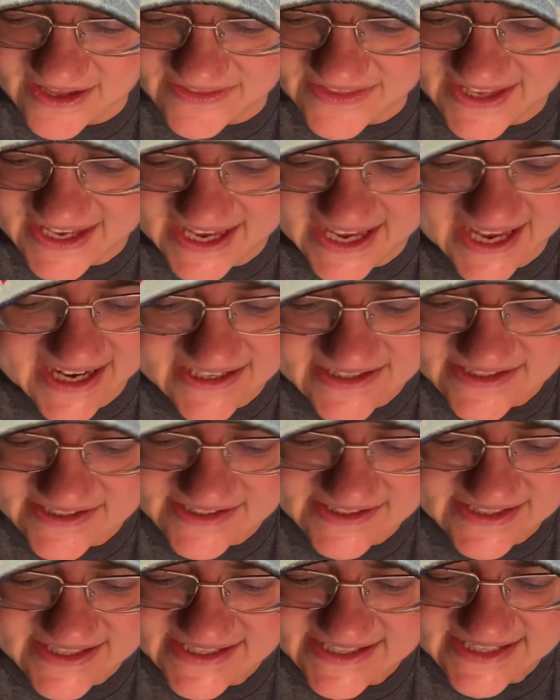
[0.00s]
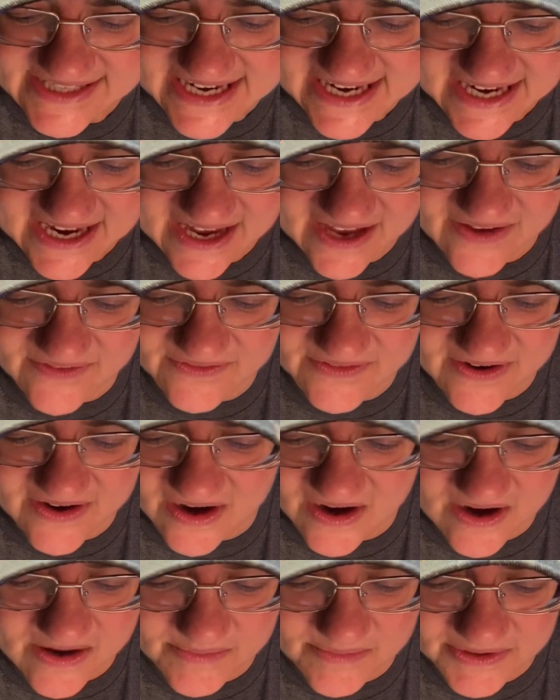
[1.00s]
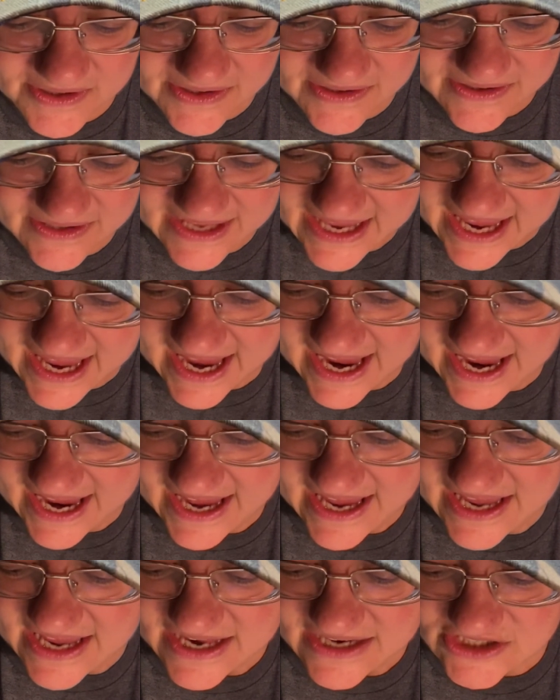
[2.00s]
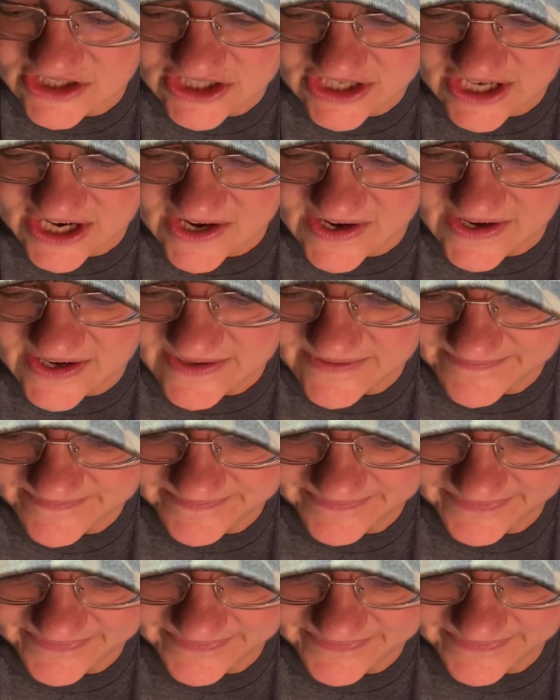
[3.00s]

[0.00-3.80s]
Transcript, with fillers: the excellency of Carmel and Sharon.